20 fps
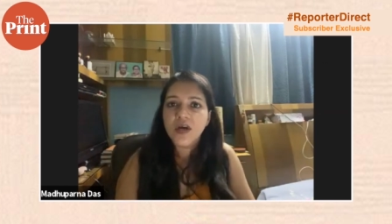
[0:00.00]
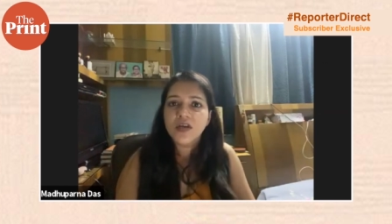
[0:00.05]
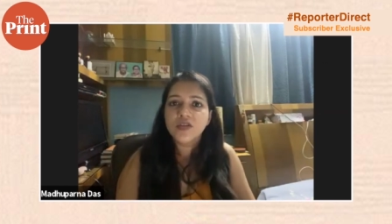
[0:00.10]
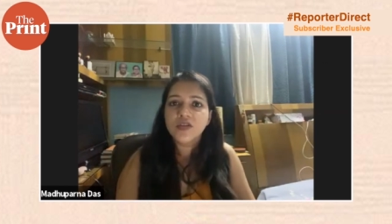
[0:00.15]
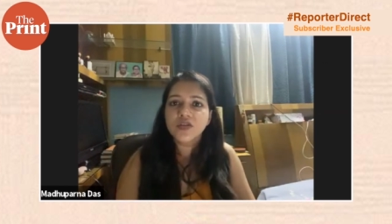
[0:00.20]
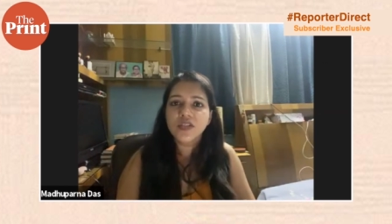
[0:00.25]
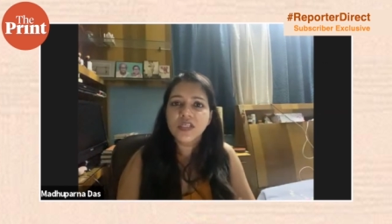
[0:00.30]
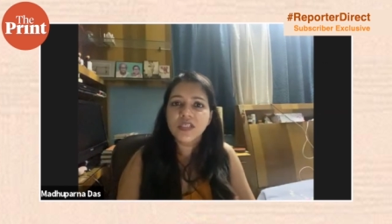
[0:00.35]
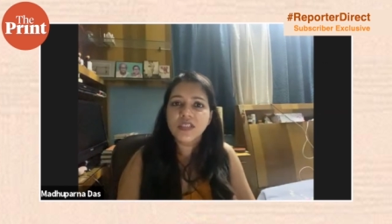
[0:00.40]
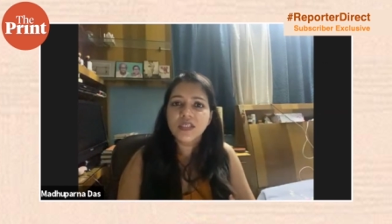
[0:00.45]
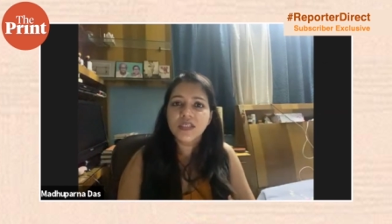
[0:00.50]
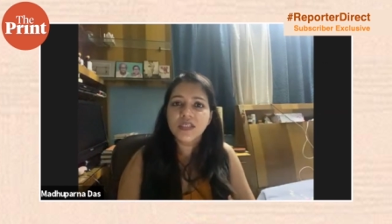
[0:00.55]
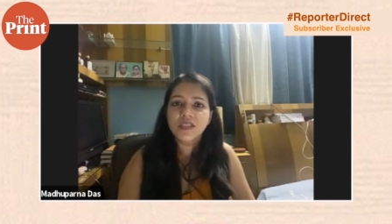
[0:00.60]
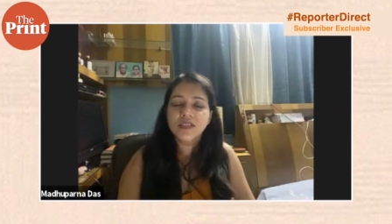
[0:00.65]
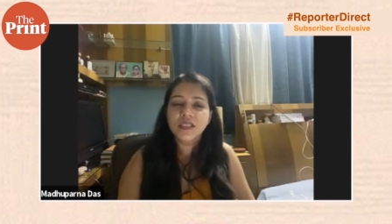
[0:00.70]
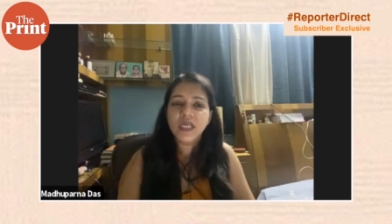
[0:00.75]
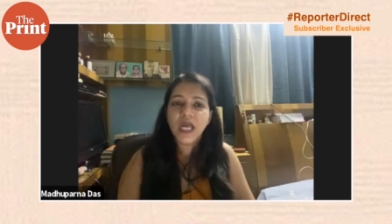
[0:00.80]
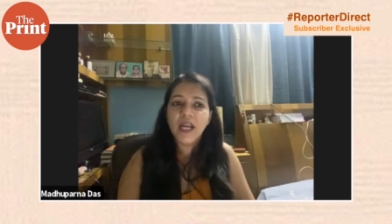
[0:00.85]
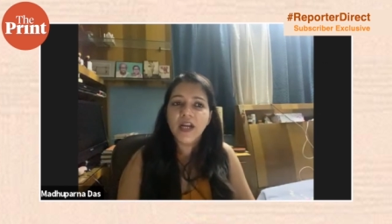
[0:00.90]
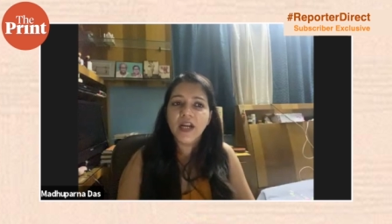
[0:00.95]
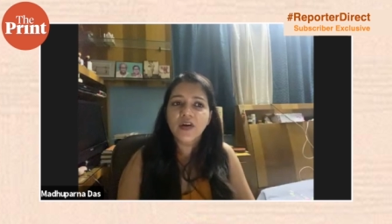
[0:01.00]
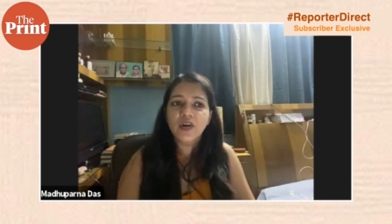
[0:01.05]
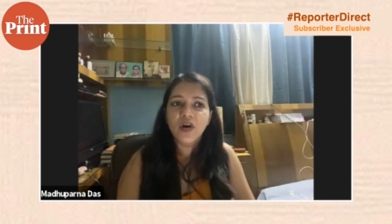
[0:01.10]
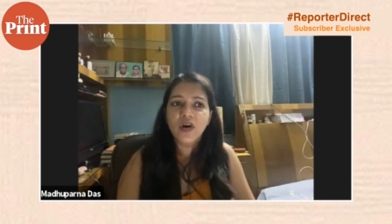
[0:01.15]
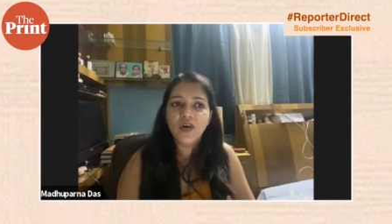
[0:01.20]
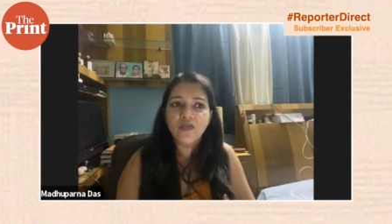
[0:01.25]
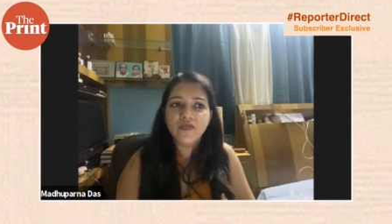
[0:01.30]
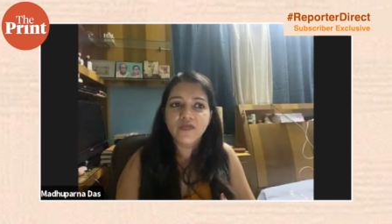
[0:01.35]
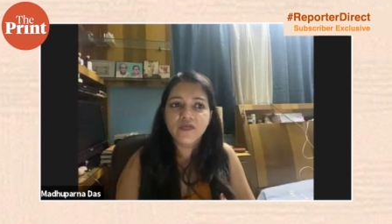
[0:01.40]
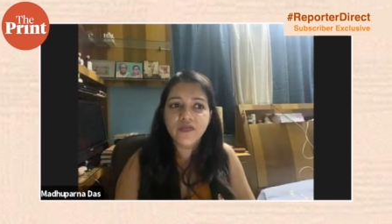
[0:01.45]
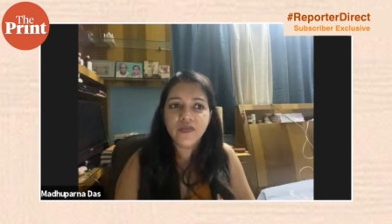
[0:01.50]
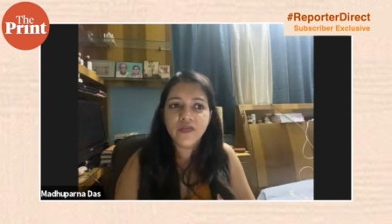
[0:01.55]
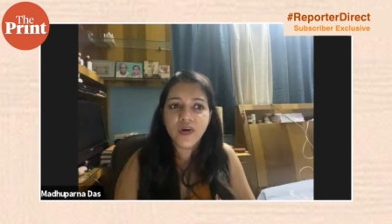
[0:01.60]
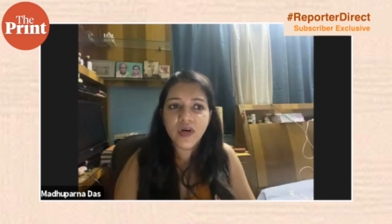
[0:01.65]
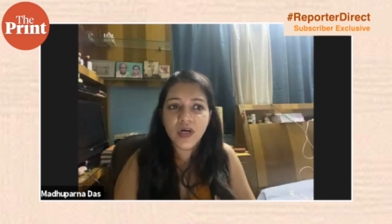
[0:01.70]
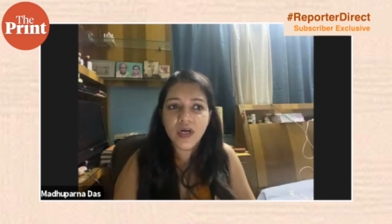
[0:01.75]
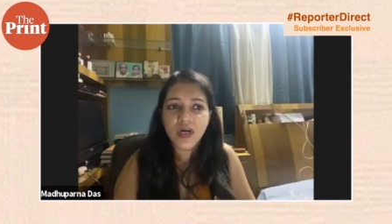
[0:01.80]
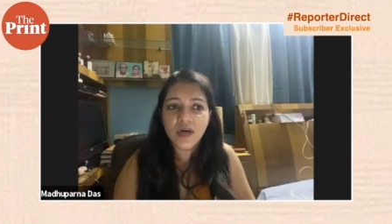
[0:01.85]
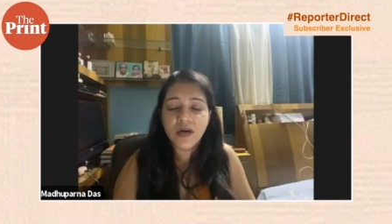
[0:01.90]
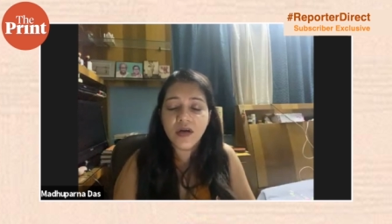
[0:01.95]
so this is kind of
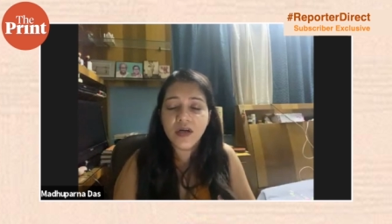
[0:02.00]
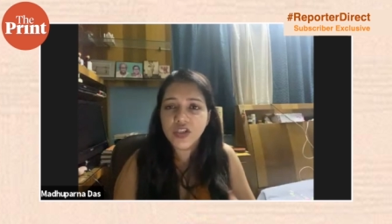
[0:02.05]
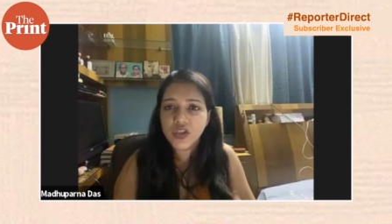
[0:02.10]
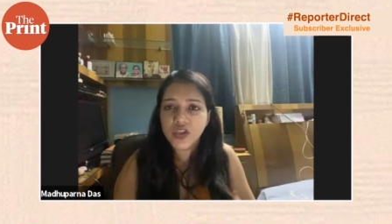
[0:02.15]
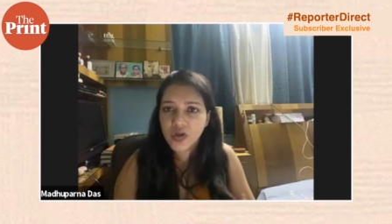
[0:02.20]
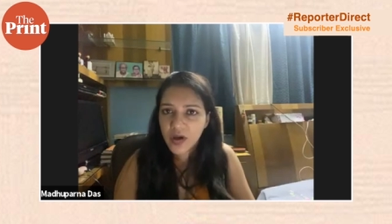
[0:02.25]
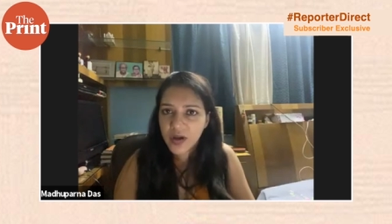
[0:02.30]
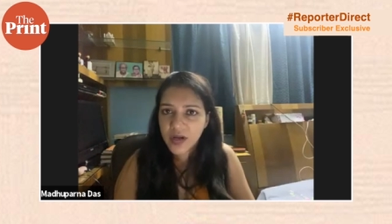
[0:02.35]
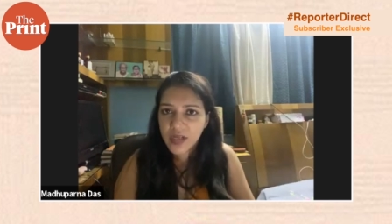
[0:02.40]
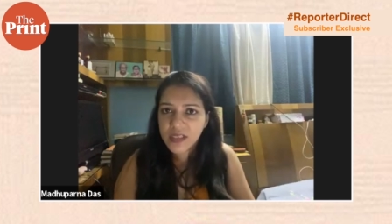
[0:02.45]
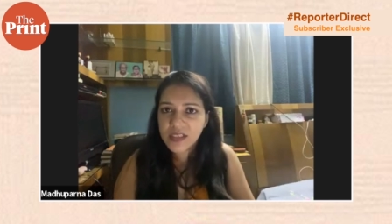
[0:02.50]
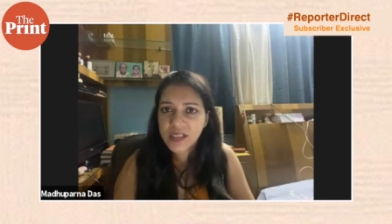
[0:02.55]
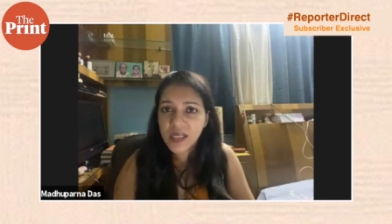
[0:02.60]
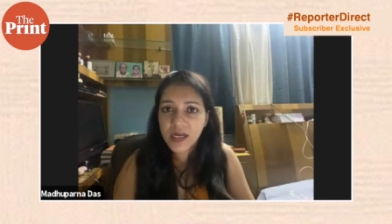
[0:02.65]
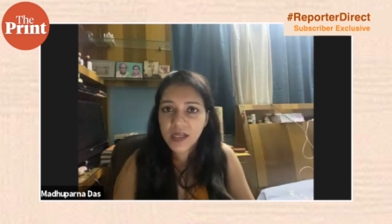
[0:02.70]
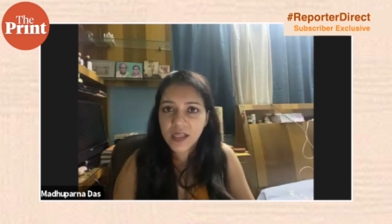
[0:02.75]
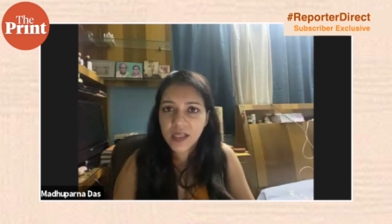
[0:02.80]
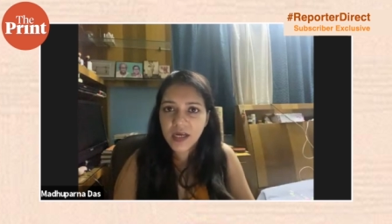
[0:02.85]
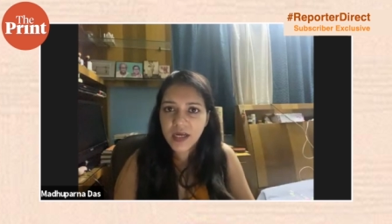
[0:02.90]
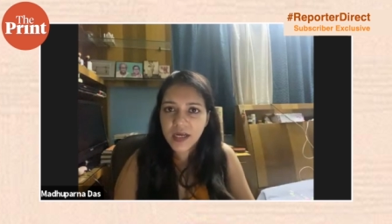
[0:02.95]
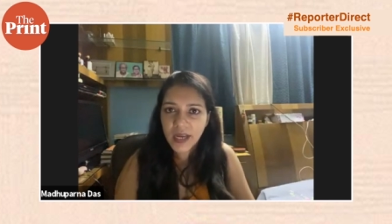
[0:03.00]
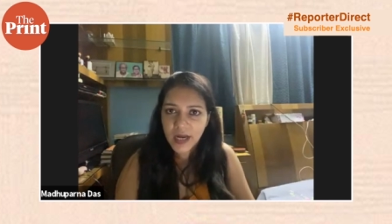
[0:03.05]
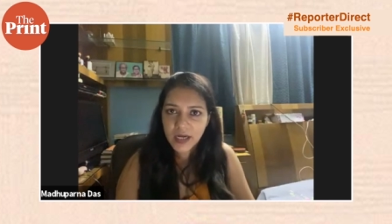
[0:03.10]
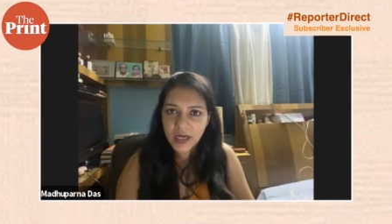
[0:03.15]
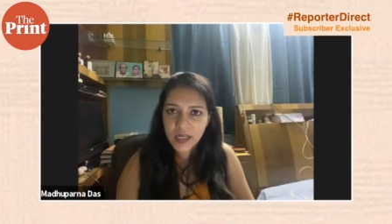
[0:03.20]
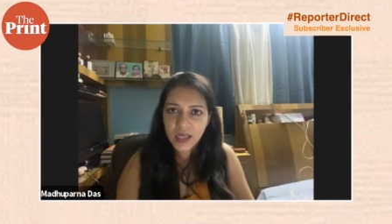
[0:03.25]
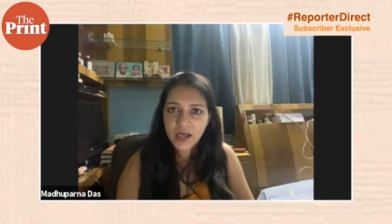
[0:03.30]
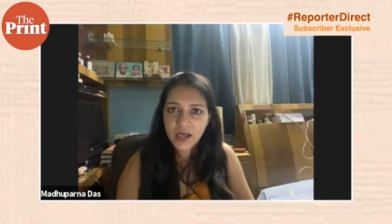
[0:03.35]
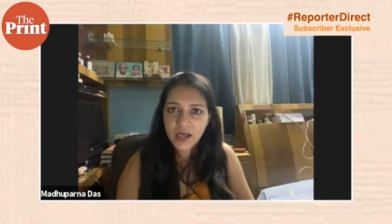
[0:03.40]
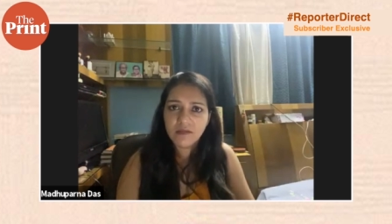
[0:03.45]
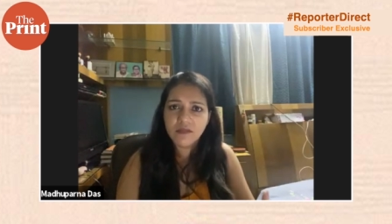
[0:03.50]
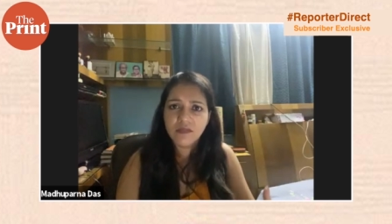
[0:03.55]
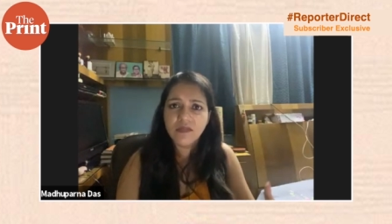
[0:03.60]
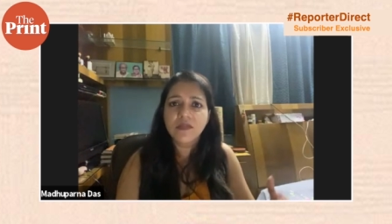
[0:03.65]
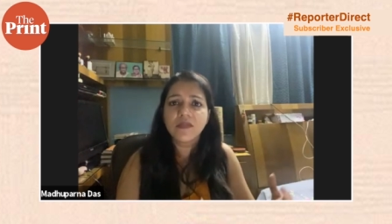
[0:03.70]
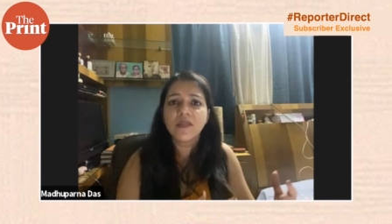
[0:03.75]
uh, assurance that they are getting